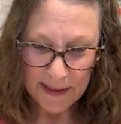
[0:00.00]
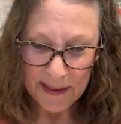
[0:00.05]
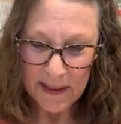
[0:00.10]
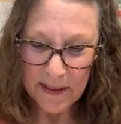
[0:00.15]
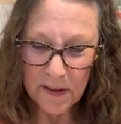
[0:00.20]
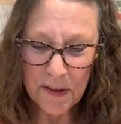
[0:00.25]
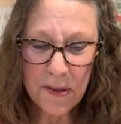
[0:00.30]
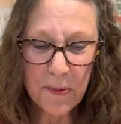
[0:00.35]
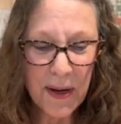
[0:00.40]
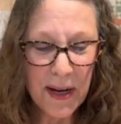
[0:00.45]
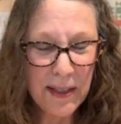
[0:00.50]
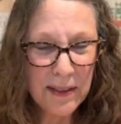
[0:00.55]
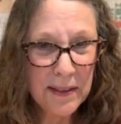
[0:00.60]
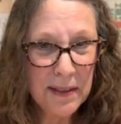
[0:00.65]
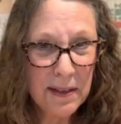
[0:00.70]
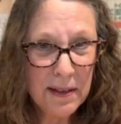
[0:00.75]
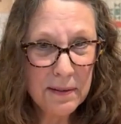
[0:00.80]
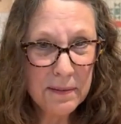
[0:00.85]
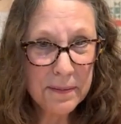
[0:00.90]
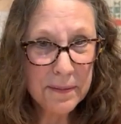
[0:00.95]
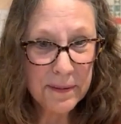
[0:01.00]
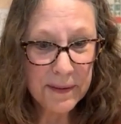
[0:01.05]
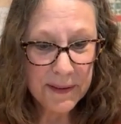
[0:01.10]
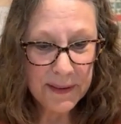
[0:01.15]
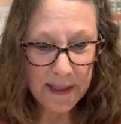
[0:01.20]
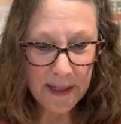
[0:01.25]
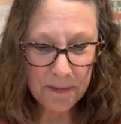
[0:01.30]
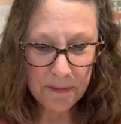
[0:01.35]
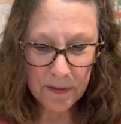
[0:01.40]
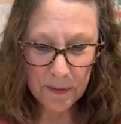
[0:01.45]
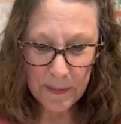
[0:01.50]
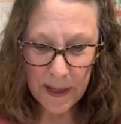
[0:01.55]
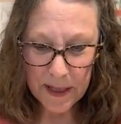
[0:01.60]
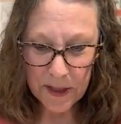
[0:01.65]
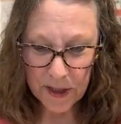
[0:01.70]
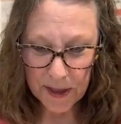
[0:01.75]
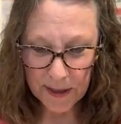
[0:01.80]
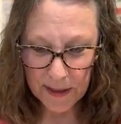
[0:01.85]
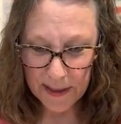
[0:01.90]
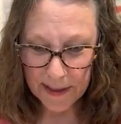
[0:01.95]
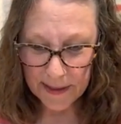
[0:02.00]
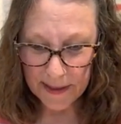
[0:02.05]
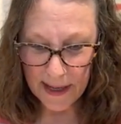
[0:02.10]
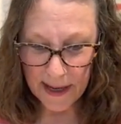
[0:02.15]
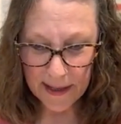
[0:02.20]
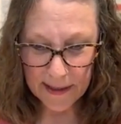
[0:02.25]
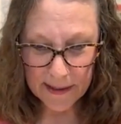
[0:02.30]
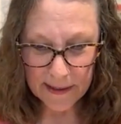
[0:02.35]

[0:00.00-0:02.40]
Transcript: So anyway, I love information like that,